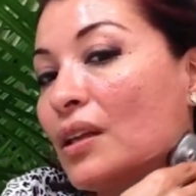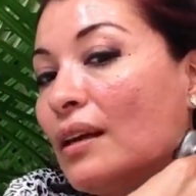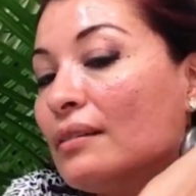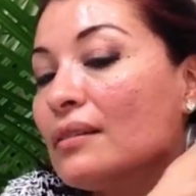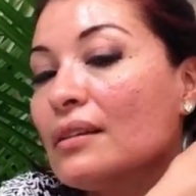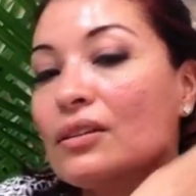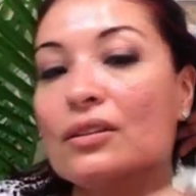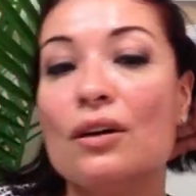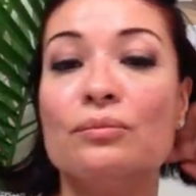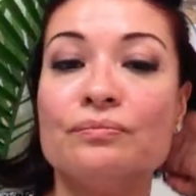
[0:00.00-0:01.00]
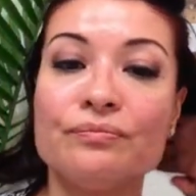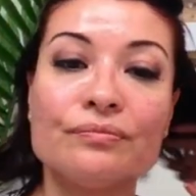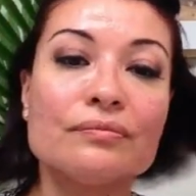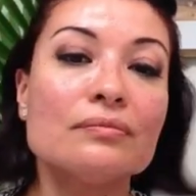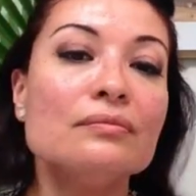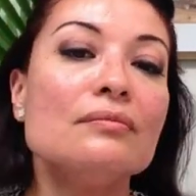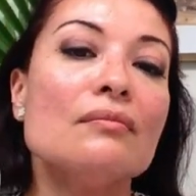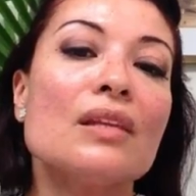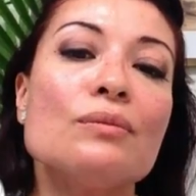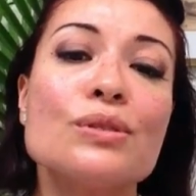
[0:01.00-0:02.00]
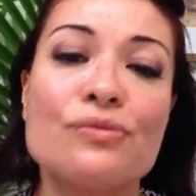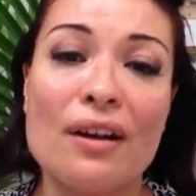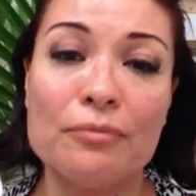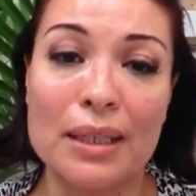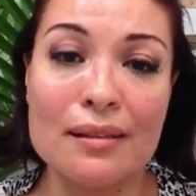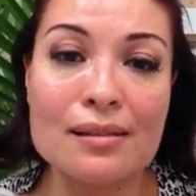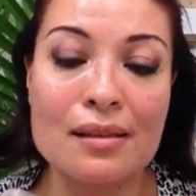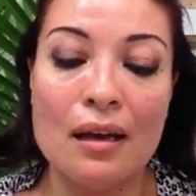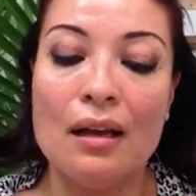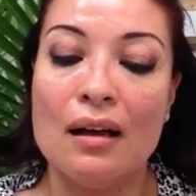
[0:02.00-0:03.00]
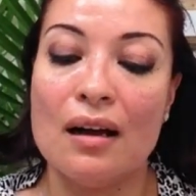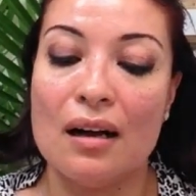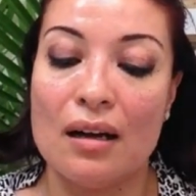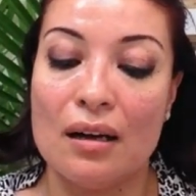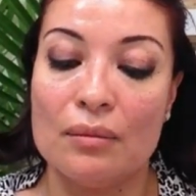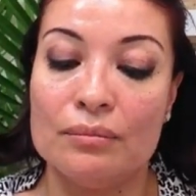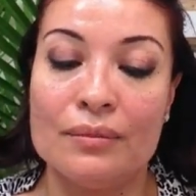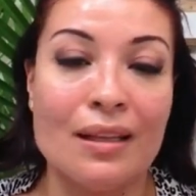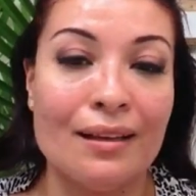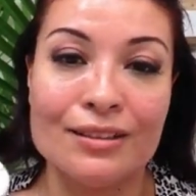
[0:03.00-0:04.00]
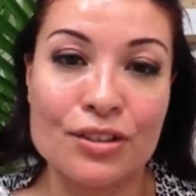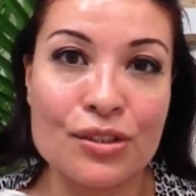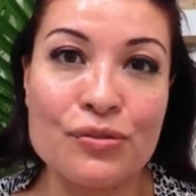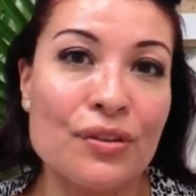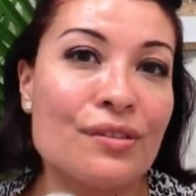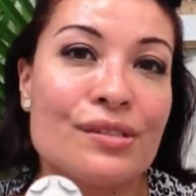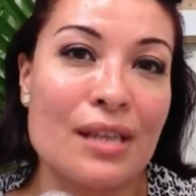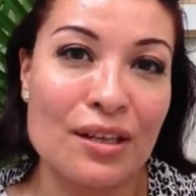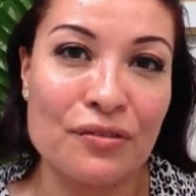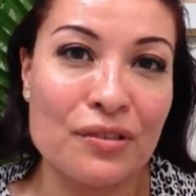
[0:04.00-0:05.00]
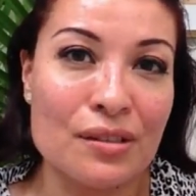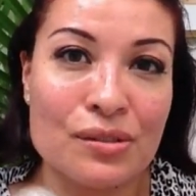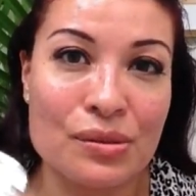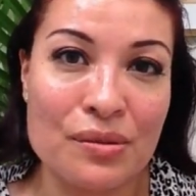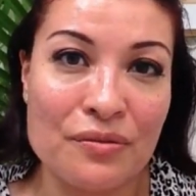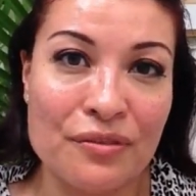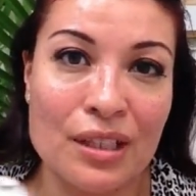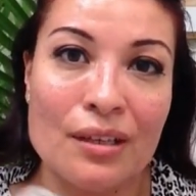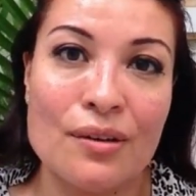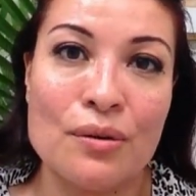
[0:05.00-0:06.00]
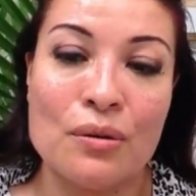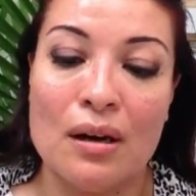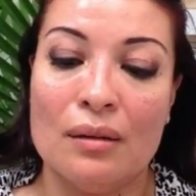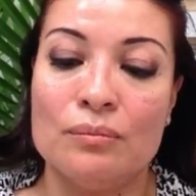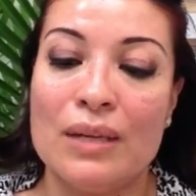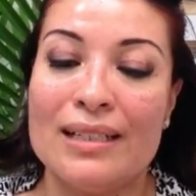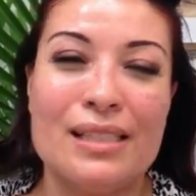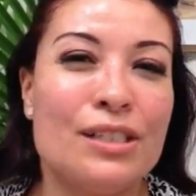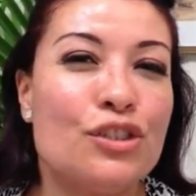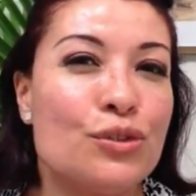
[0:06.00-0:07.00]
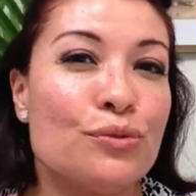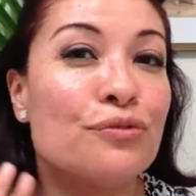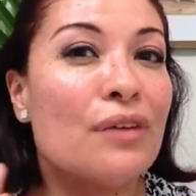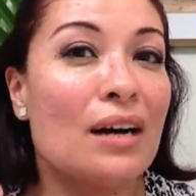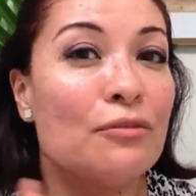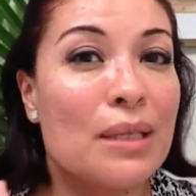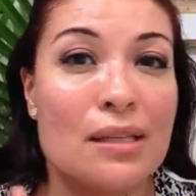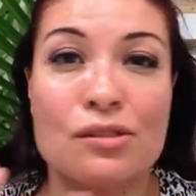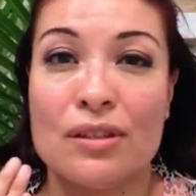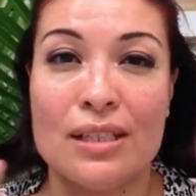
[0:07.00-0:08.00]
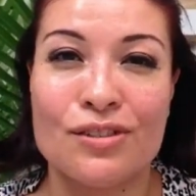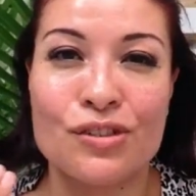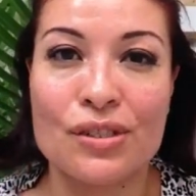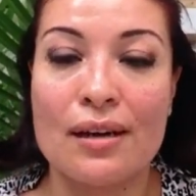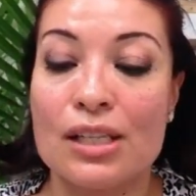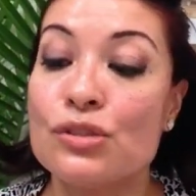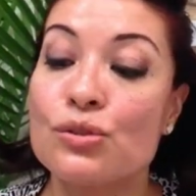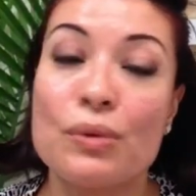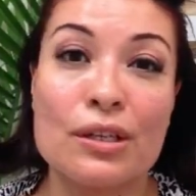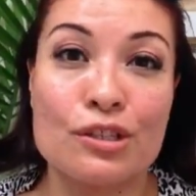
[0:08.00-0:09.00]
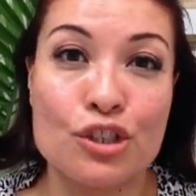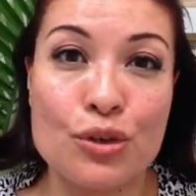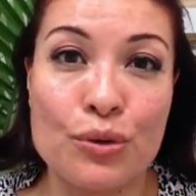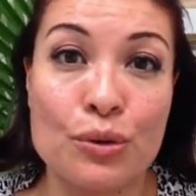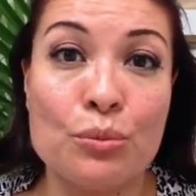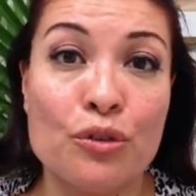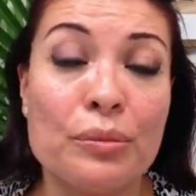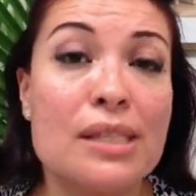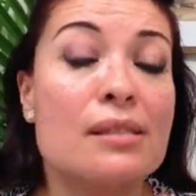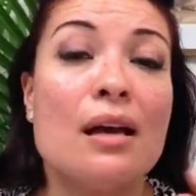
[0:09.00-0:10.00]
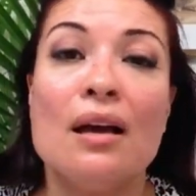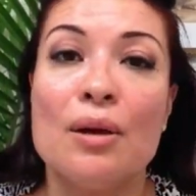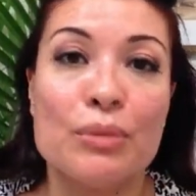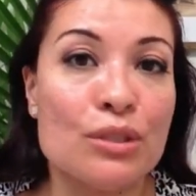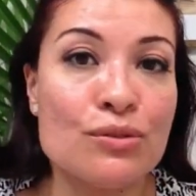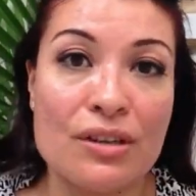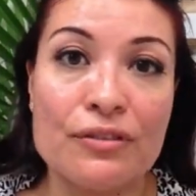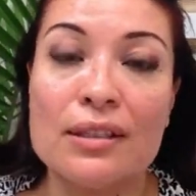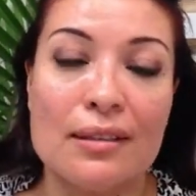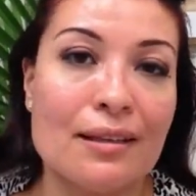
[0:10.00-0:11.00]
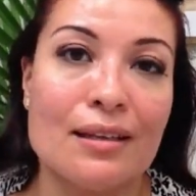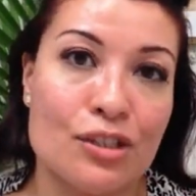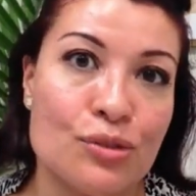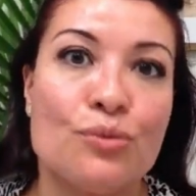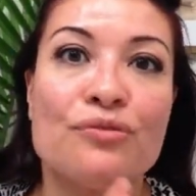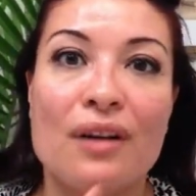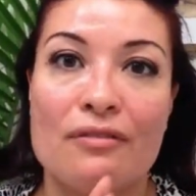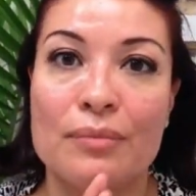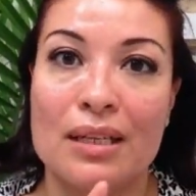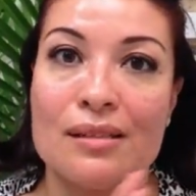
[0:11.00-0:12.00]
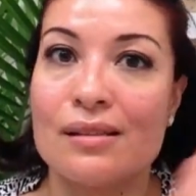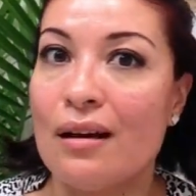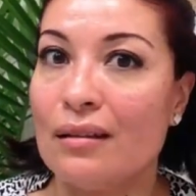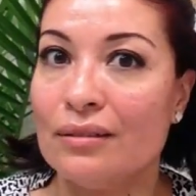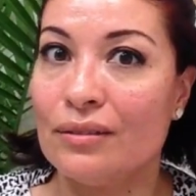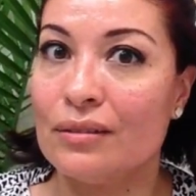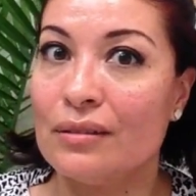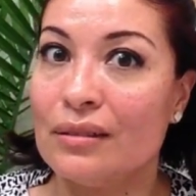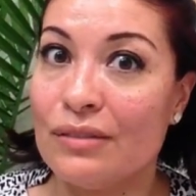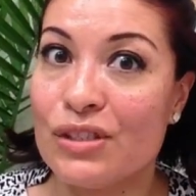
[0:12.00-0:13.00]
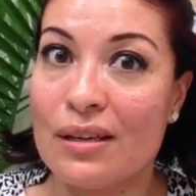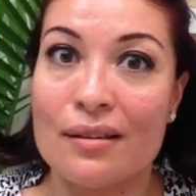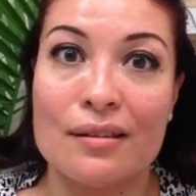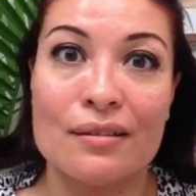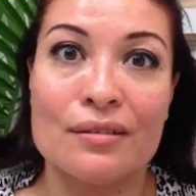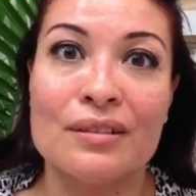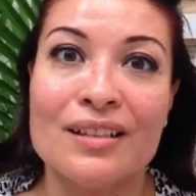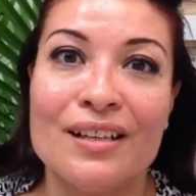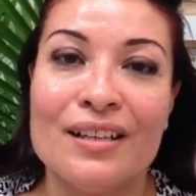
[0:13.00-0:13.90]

Okay, there you go. It was 5 minutes. Just for the sake of this video, I didn't do 5 minutes on each side. I just wanted to show you the movements, but you definitely can do 5 minutes on the left side of the